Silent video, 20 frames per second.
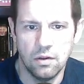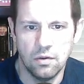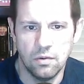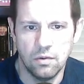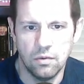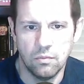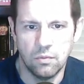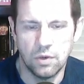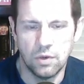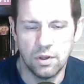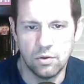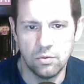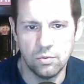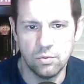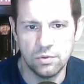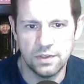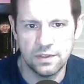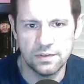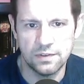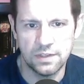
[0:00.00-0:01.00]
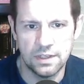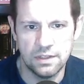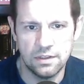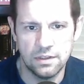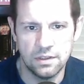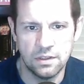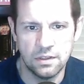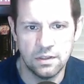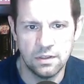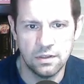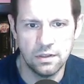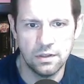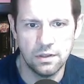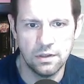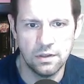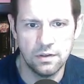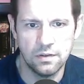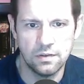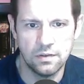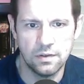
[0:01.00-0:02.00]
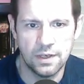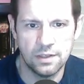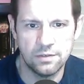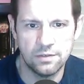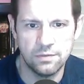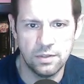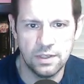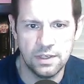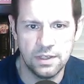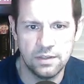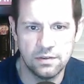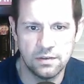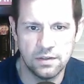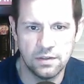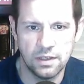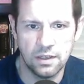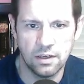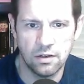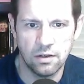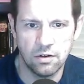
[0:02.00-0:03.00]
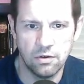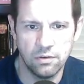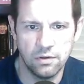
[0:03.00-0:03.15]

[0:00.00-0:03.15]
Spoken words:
One of the coolest things I got done this last few days is I got all the